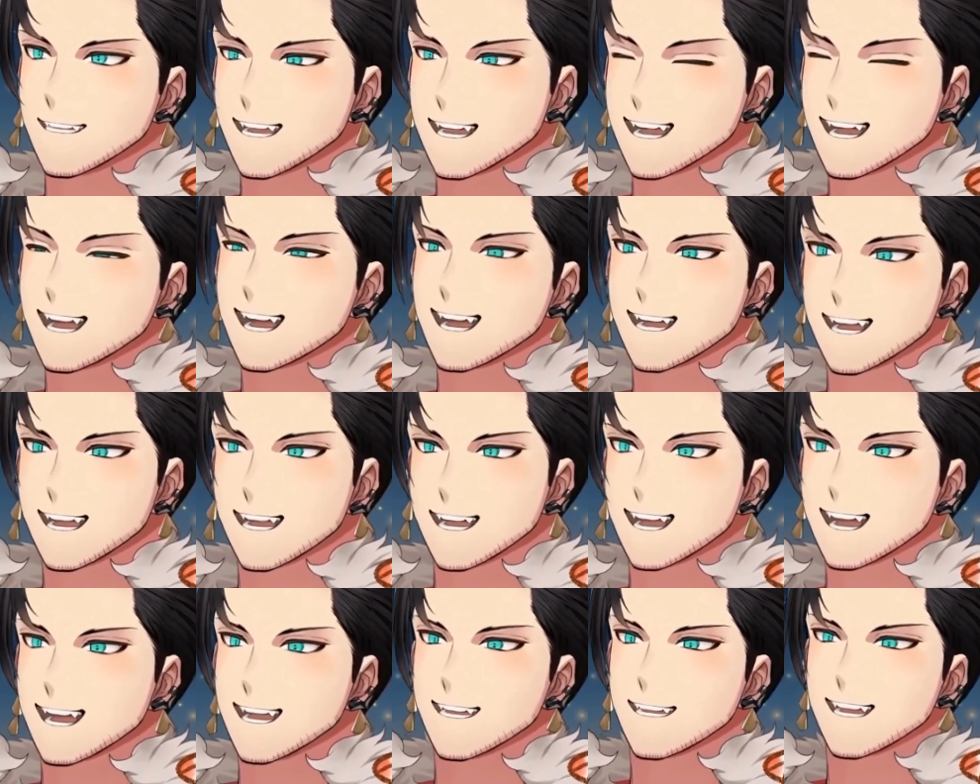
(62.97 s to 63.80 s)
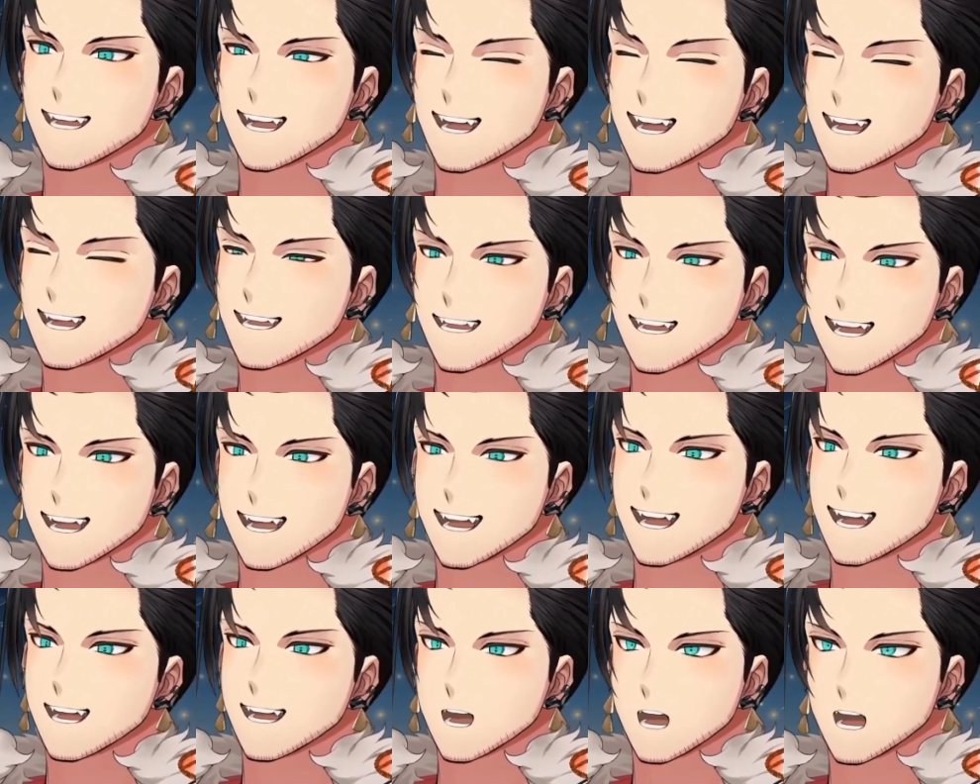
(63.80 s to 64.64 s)
The last thing you'd want in
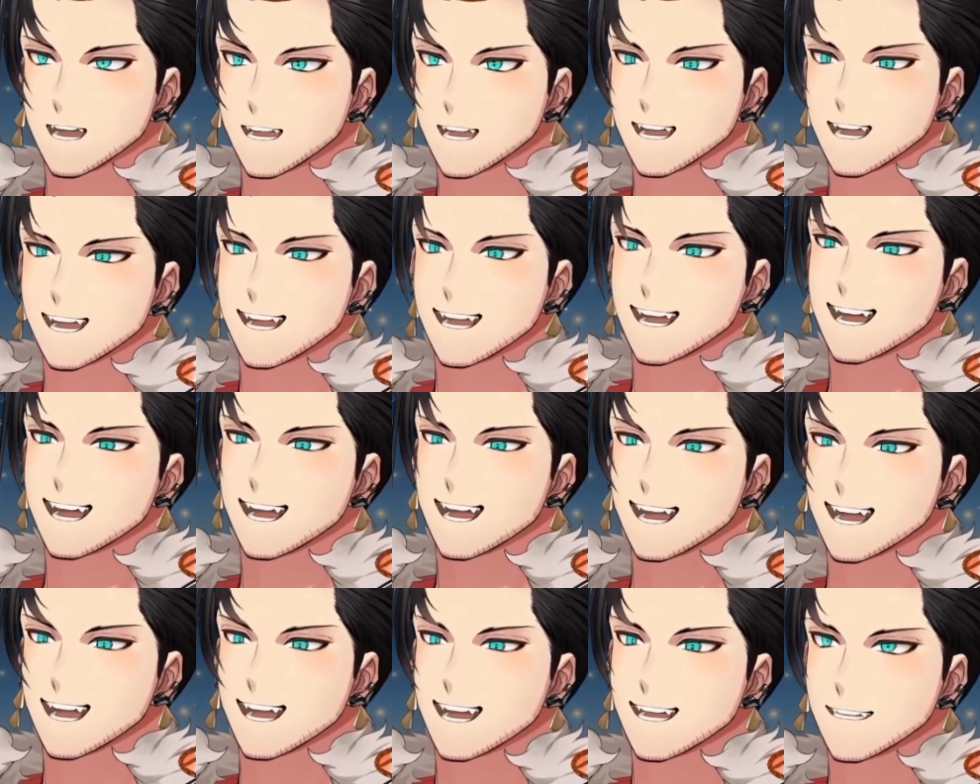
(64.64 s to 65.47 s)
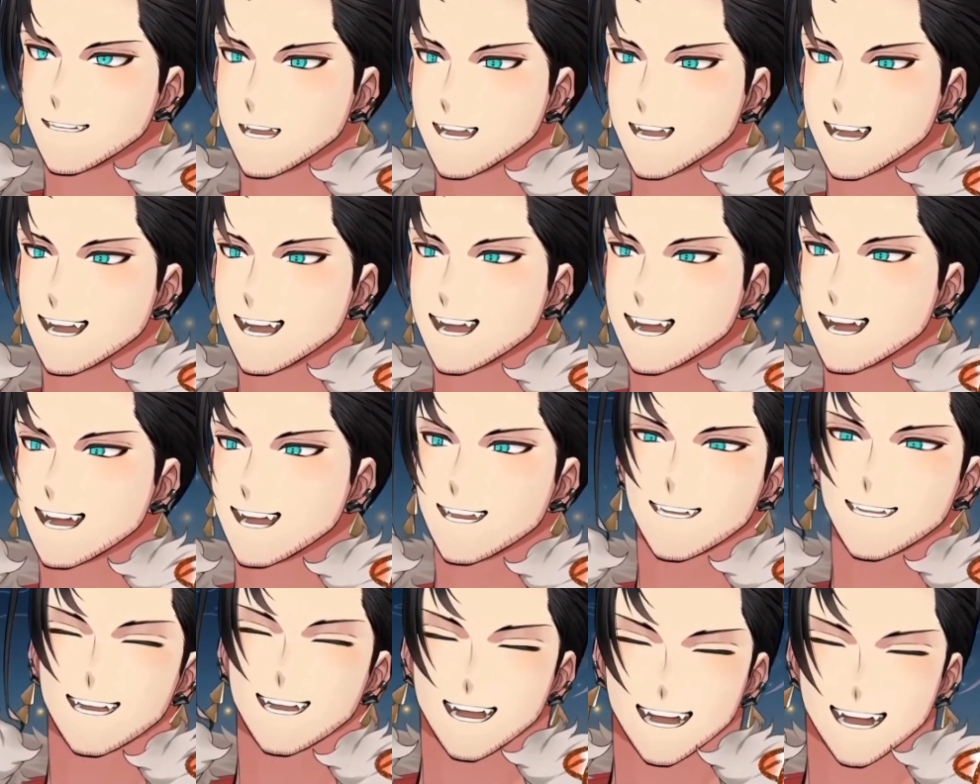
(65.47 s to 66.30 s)
your Burger King burger is
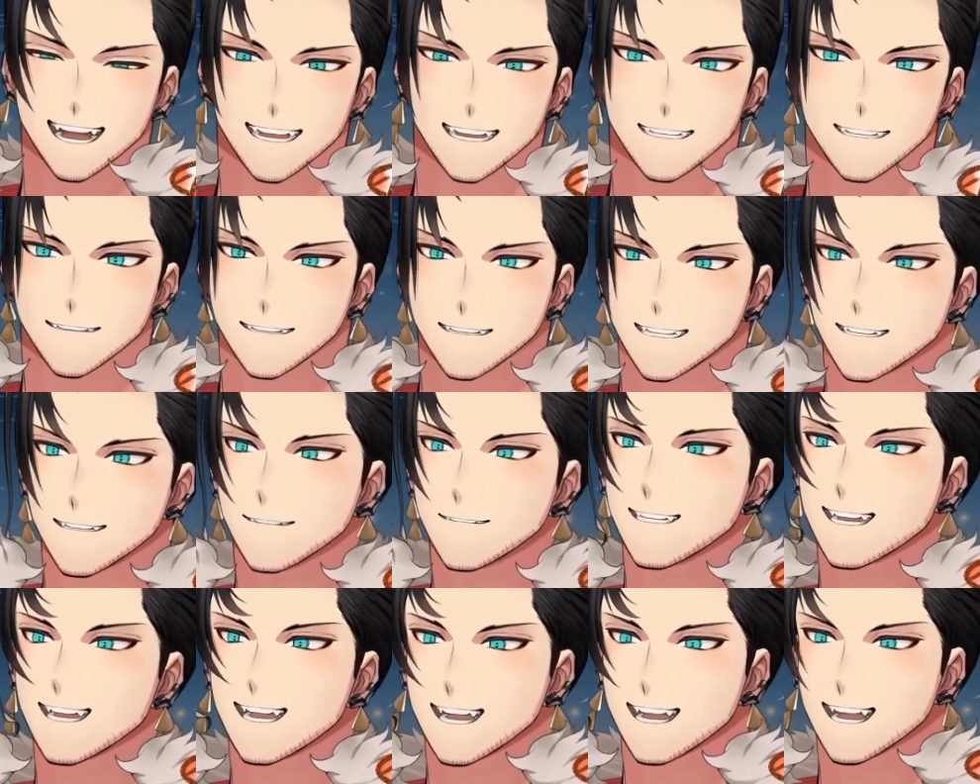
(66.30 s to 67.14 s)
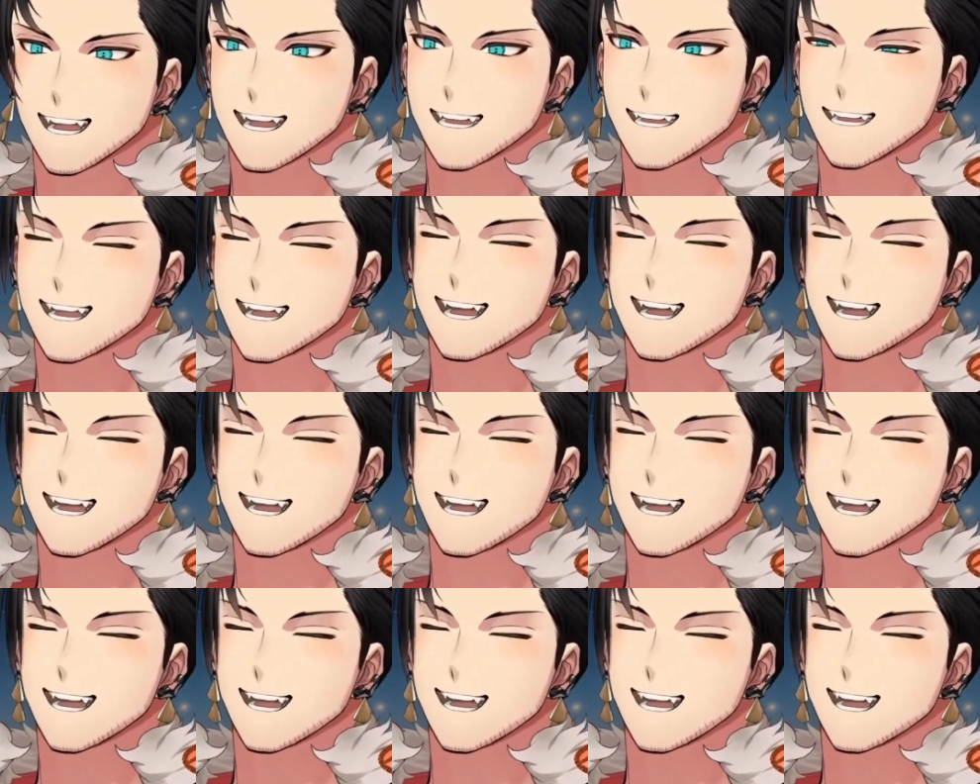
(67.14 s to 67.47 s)
someone's foot fungus,